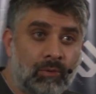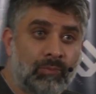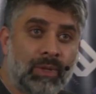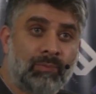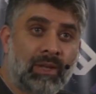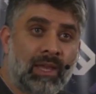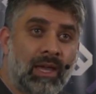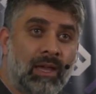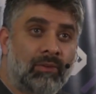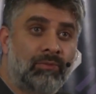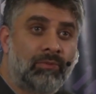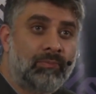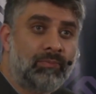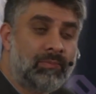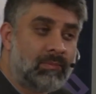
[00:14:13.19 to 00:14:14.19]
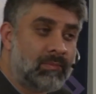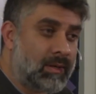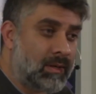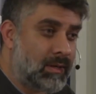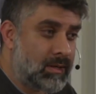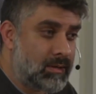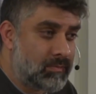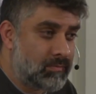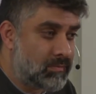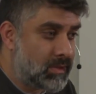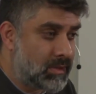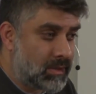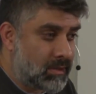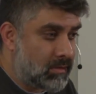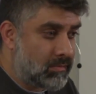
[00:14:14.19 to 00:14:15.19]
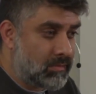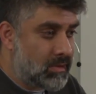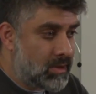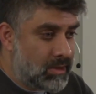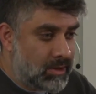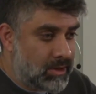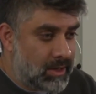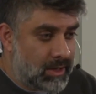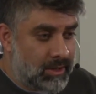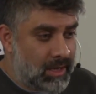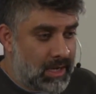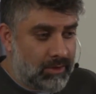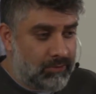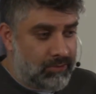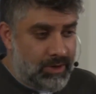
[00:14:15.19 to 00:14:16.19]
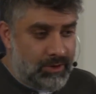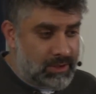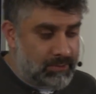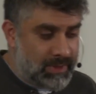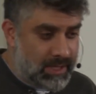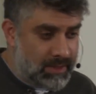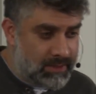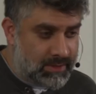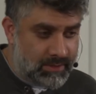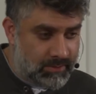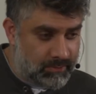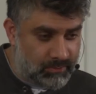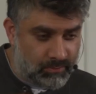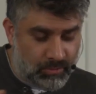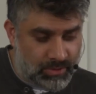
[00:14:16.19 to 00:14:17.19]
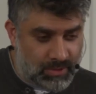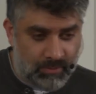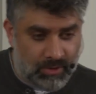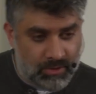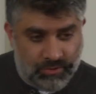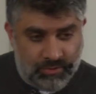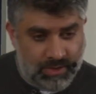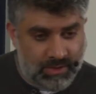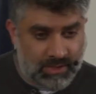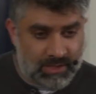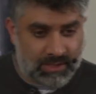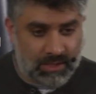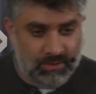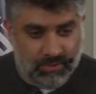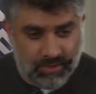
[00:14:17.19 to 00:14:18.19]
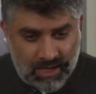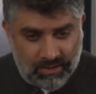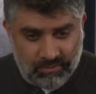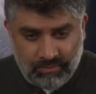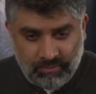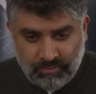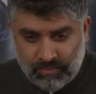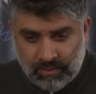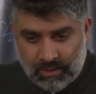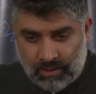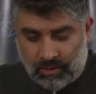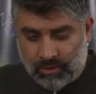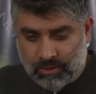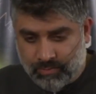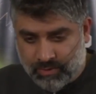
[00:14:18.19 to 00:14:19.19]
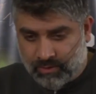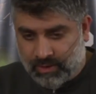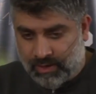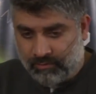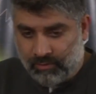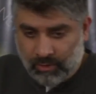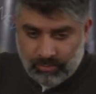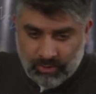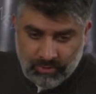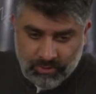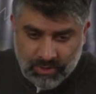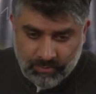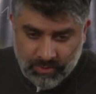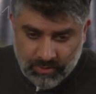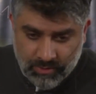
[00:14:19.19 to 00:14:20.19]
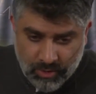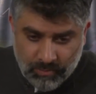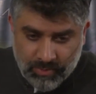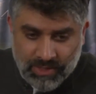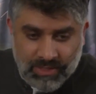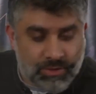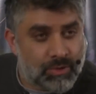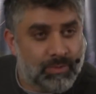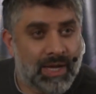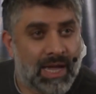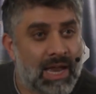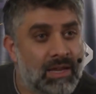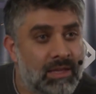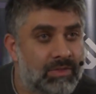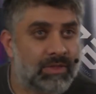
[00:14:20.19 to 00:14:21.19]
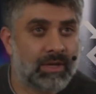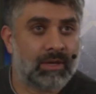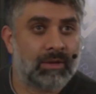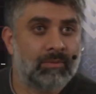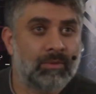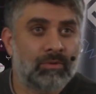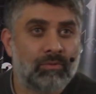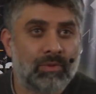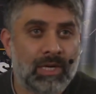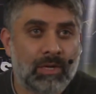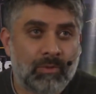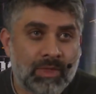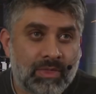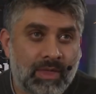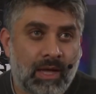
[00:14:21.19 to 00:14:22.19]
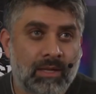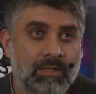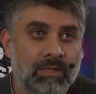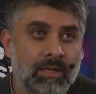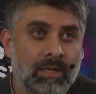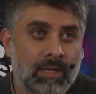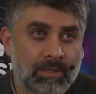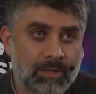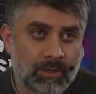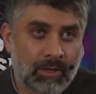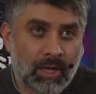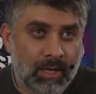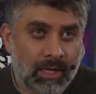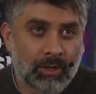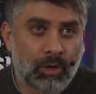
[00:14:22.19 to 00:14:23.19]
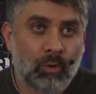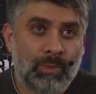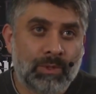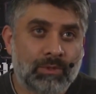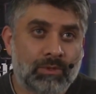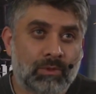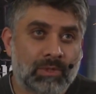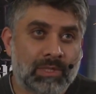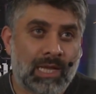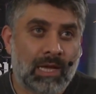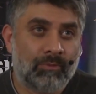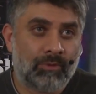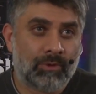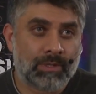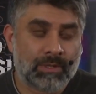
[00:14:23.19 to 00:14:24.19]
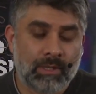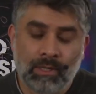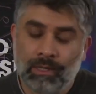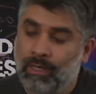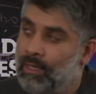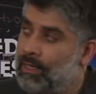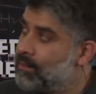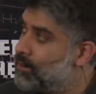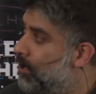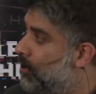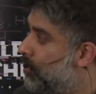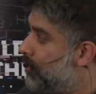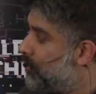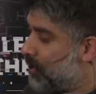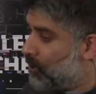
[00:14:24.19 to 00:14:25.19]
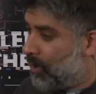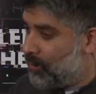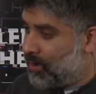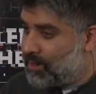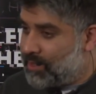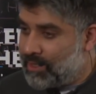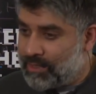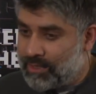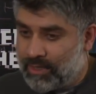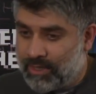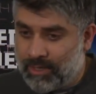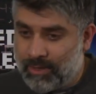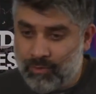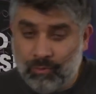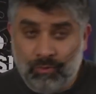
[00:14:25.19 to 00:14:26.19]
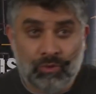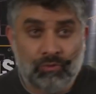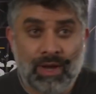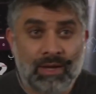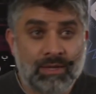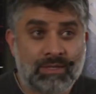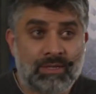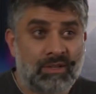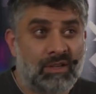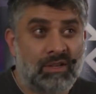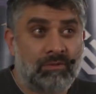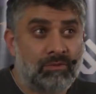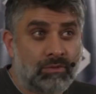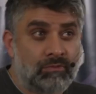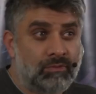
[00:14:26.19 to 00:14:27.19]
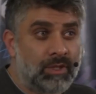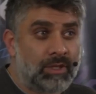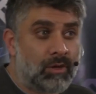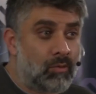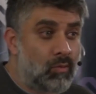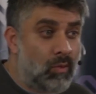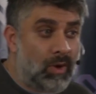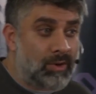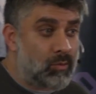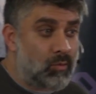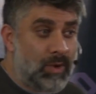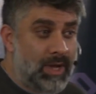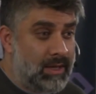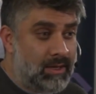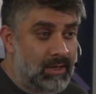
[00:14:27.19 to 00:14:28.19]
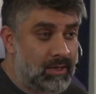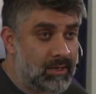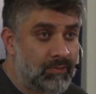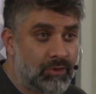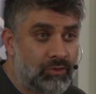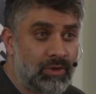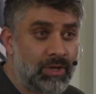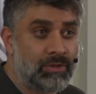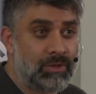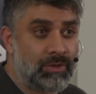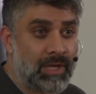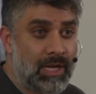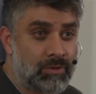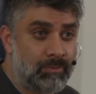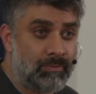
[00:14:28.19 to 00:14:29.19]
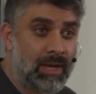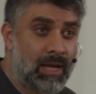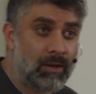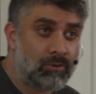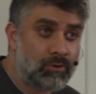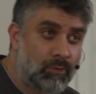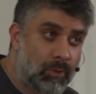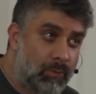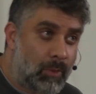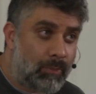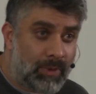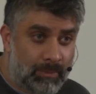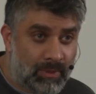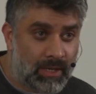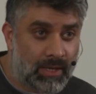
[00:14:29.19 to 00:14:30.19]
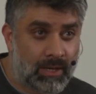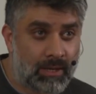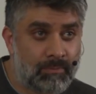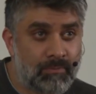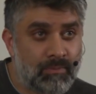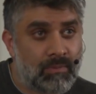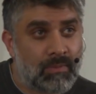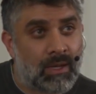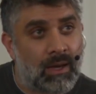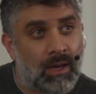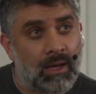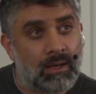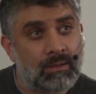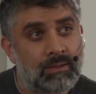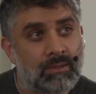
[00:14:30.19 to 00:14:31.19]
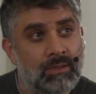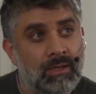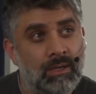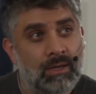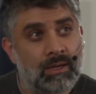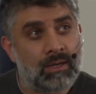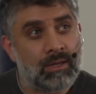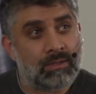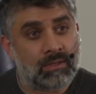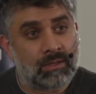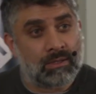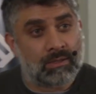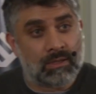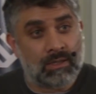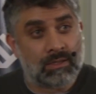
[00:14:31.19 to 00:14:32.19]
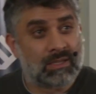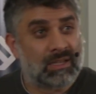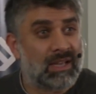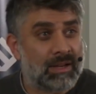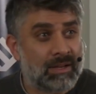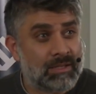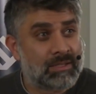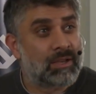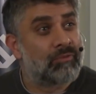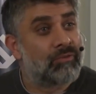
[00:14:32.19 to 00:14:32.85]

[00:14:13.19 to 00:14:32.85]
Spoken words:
People have, you have various places, Muslim countries, etc. They have a hospital, they have a laboratory, but nobody's doing anything really with that. It's like an open source lab for us. So what we did, we raised in 1 week £300,000. We put people in, and it's a